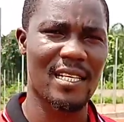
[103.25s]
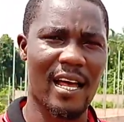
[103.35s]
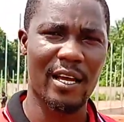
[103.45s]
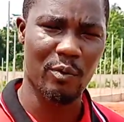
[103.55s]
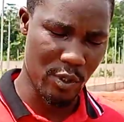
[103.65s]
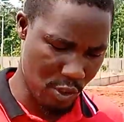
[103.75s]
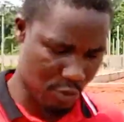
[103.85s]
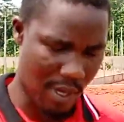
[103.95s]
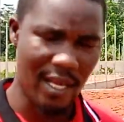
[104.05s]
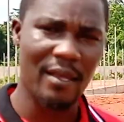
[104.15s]
like we
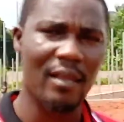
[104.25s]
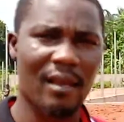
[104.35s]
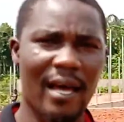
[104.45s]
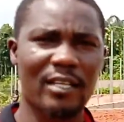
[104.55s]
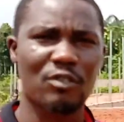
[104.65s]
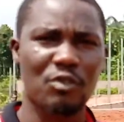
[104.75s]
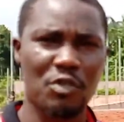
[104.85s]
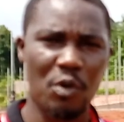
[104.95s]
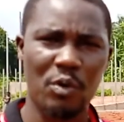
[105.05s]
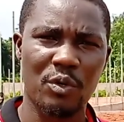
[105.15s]
usually like to
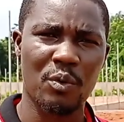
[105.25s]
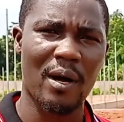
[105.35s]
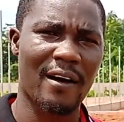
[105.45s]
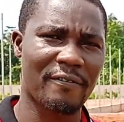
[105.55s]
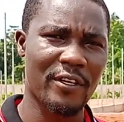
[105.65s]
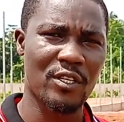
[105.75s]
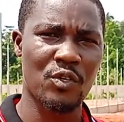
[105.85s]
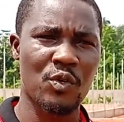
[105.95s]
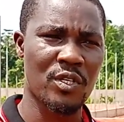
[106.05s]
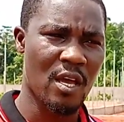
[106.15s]
show you our
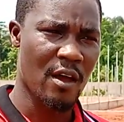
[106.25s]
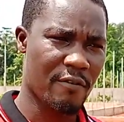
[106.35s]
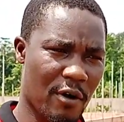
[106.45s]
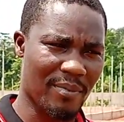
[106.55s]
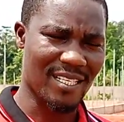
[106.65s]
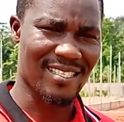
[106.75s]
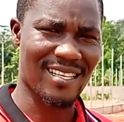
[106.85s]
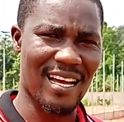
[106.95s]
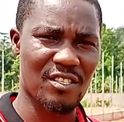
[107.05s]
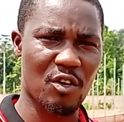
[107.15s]
videos from the
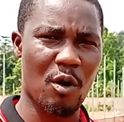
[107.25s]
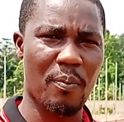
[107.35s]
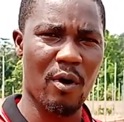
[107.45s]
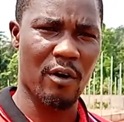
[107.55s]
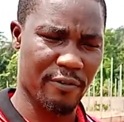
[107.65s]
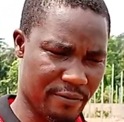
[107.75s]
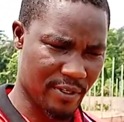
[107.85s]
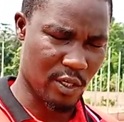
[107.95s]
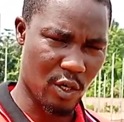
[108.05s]
start up of the